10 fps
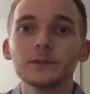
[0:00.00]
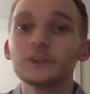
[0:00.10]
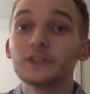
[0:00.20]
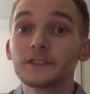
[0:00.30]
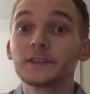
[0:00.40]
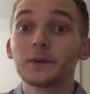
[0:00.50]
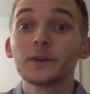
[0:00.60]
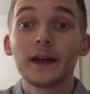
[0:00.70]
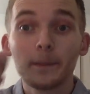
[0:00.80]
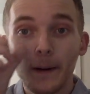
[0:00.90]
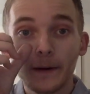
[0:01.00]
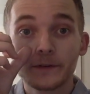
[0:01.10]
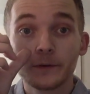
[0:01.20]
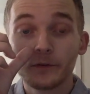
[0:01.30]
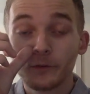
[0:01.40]
logistical nightmare
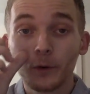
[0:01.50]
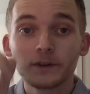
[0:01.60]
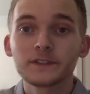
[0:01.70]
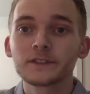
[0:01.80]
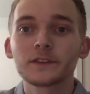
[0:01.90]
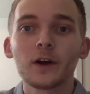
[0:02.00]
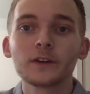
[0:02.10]
to enforce,